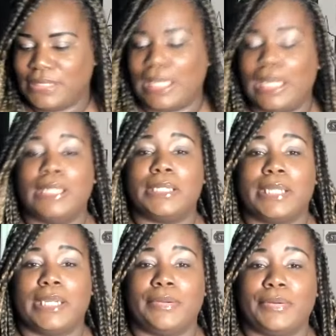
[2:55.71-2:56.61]
Got a little
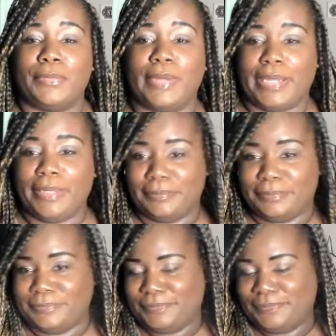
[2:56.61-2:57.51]
carried away.
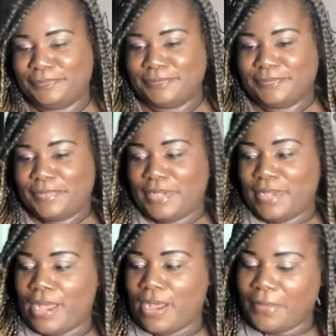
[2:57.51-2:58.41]

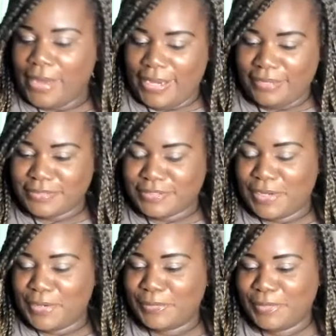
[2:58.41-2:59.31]
All right,
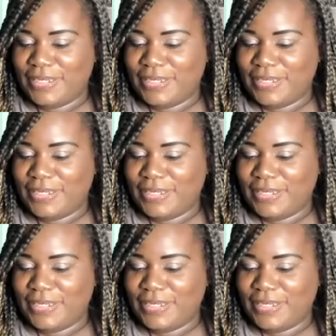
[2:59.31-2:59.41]
so.